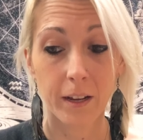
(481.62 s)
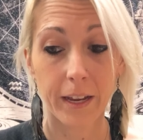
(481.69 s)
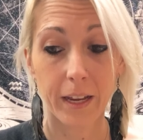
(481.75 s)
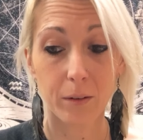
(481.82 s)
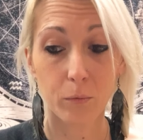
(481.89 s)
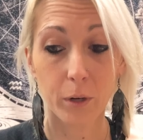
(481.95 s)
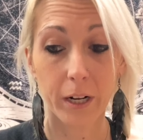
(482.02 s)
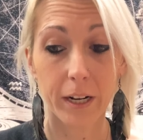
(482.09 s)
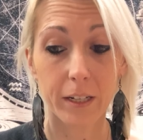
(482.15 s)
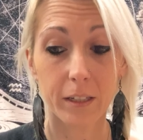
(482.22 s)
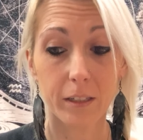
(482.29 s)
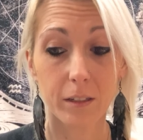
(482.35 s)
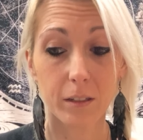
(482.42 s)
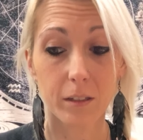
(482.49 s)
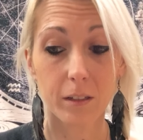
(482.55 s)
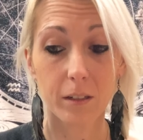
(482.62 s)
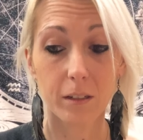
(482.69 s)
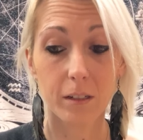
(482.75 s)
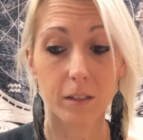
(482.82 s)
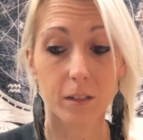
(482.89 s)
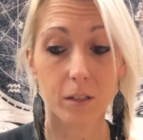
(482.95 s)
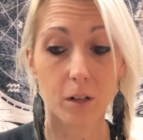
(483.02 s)
And when I
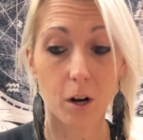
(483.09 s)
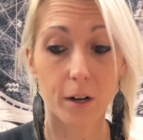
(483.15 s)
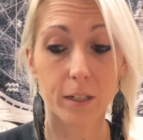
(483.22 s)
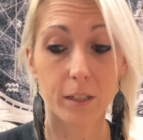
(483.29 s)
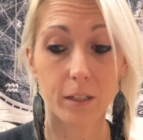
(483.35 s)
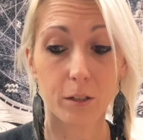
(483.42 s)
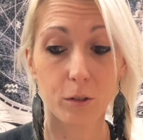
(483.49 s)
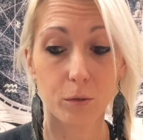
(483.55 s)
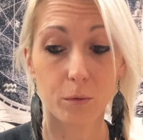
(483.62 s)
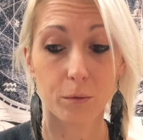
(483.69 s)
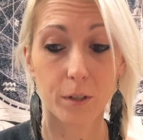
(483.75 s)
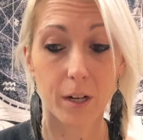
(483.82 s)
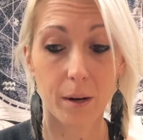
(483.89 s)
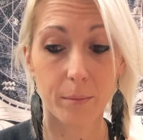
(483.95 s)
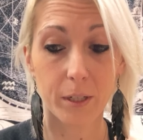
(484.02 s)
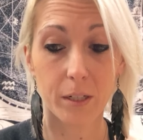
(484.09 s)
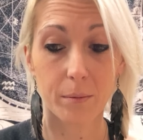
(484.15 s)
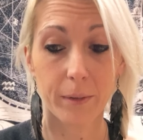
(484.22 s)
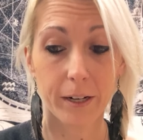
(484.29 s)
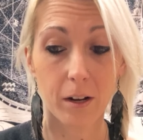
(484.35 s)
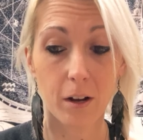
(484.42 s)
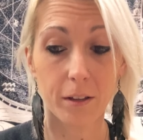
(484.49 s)
started to come into
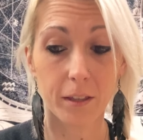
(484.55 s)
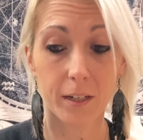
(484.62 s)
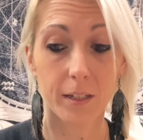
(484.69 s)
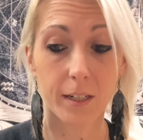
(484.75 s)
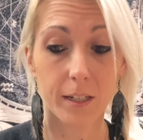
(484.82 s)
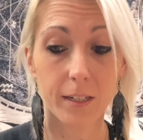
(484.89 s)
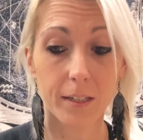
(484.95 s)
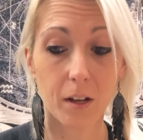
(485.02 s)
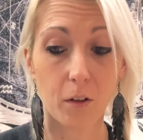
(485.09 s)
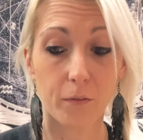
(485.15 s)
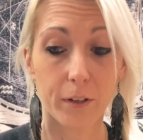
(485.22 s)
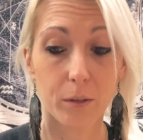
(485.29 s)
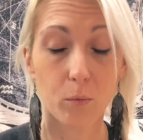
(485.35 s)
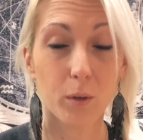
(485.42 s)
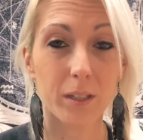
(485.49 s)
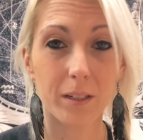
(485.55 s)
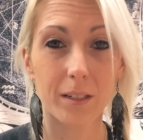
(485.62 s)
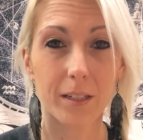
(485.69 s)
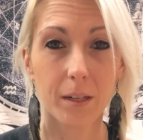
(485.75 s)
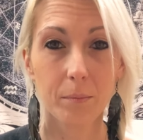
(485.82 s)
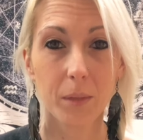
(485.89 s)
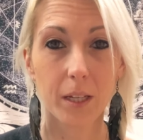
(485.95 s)
my authentic self, it wasn't
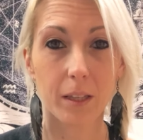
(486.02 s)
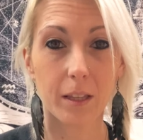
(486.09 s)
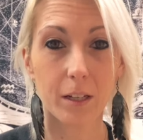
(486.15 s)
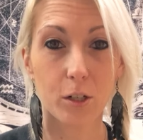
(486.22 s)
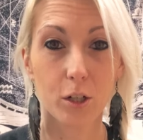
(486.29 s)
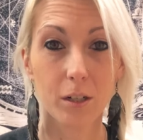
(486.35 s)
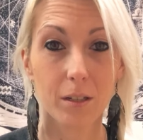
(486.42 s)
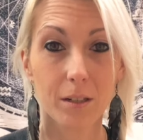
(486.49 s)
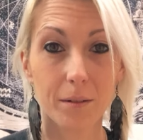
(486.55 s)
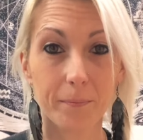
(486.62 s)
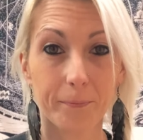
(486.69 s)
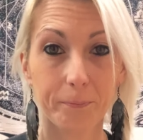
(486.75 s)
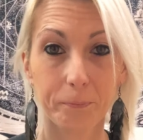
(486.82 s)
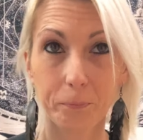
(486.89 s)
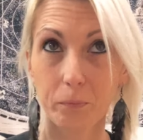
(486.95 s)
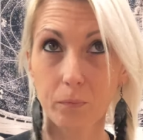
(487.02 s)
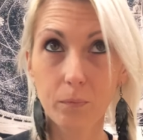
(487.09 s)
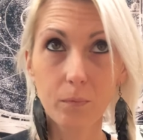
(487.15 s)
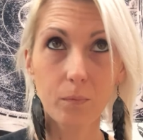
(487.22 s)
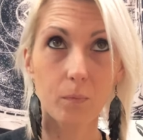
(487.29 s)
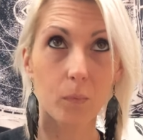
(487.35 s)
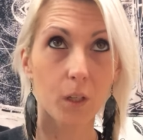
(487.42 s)
something that just
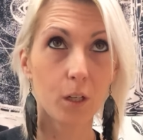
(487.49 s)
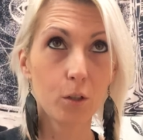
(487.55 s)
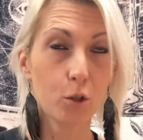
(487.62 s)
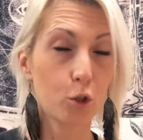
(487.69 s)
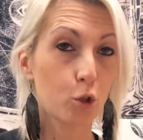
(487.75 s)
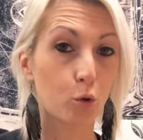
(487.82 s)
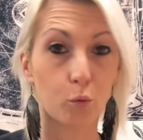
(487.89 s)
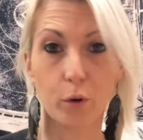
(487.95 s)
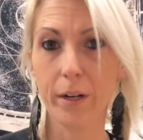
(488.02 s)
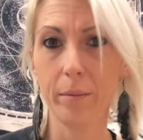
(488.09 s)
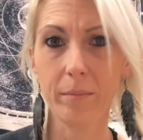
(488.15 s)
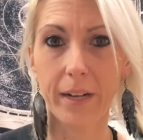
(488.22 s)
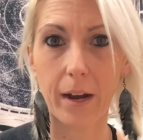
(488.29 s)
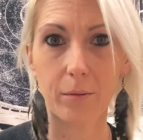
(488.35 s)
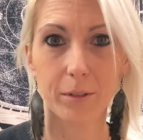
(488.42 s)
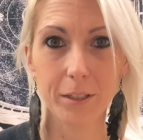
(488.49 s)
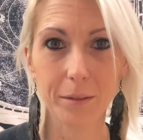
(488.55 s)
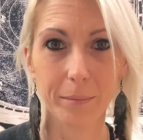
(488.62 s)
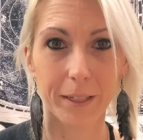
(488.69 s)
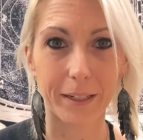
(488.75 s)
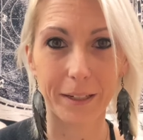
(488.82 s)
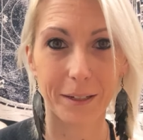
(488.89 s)
screamed out to
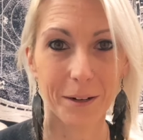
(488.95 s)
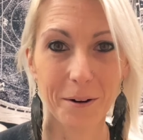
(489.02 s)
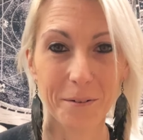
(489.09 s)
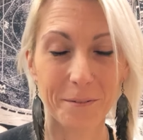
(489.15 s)
me, you know?